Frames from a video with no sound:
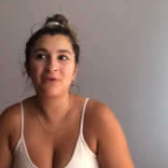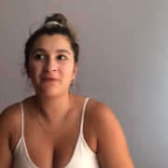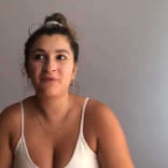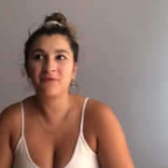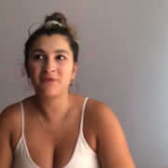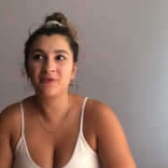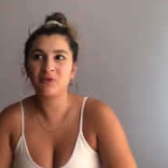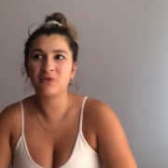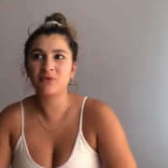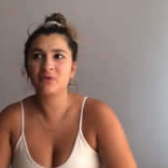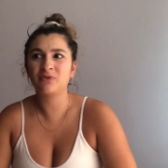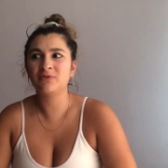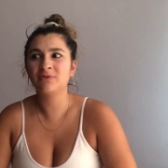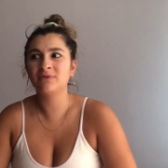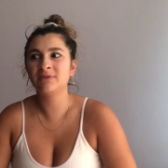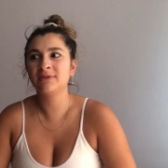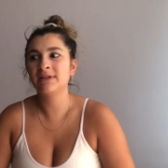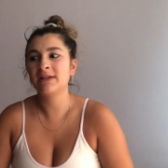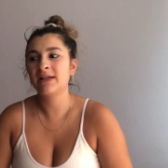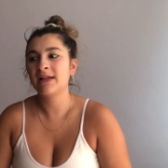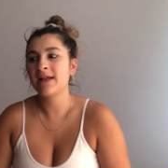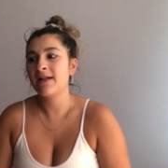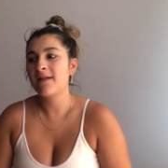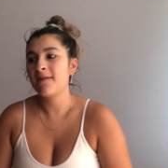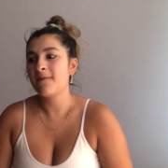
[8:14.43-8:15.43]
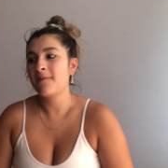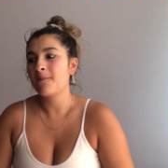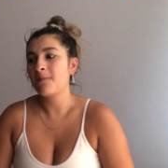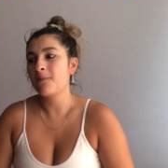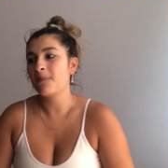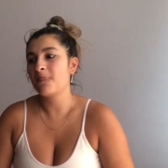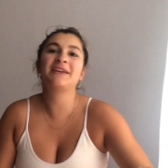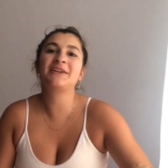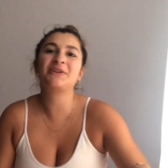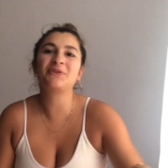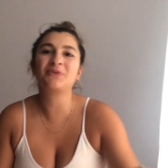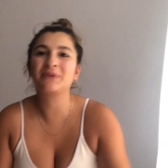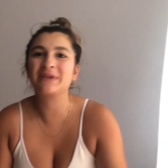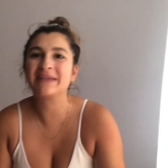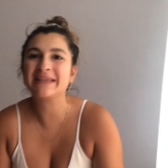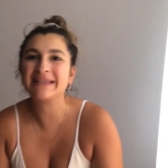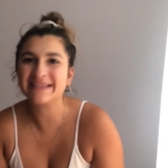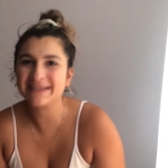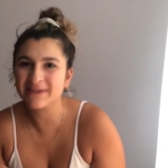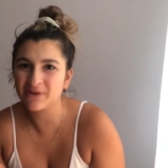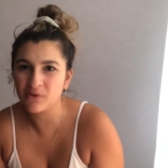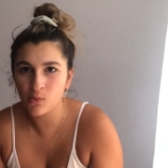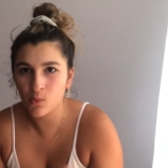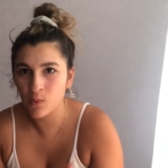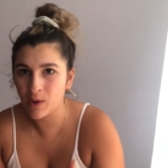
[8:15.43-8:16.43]
feel that you're
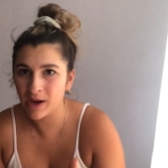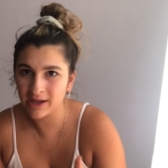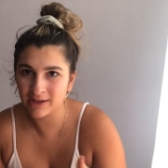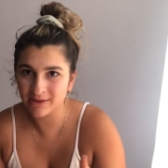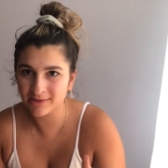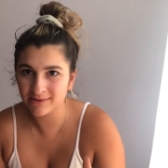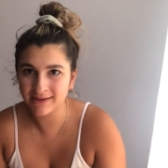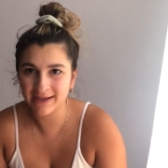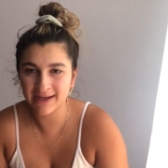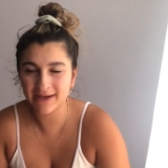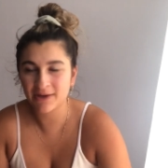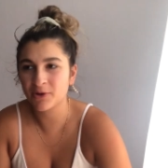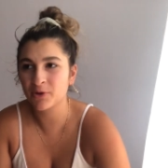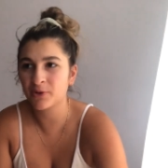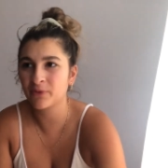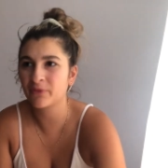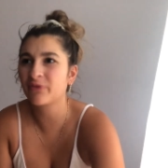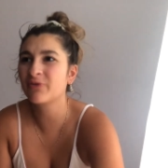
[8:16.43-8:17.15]
eating well at home.